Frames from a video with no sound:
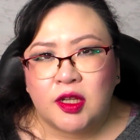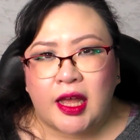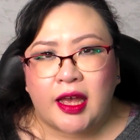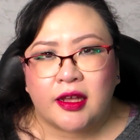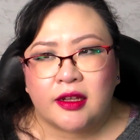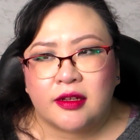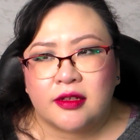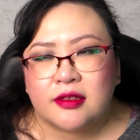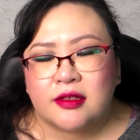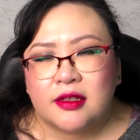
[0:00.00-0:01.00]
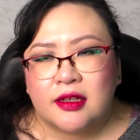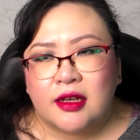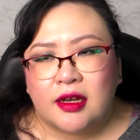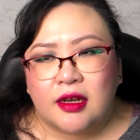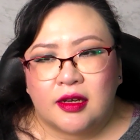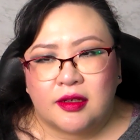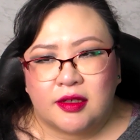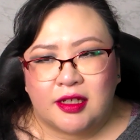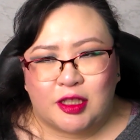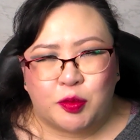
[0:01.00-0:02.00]
and
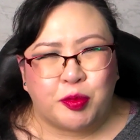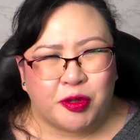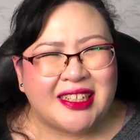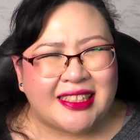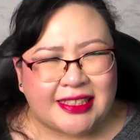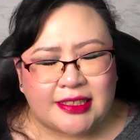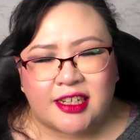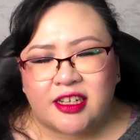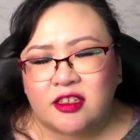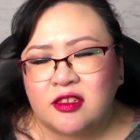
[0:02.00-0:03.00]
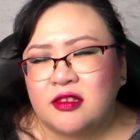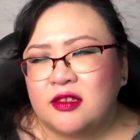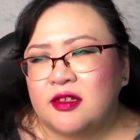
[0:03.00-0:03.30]
it's pretty detailed.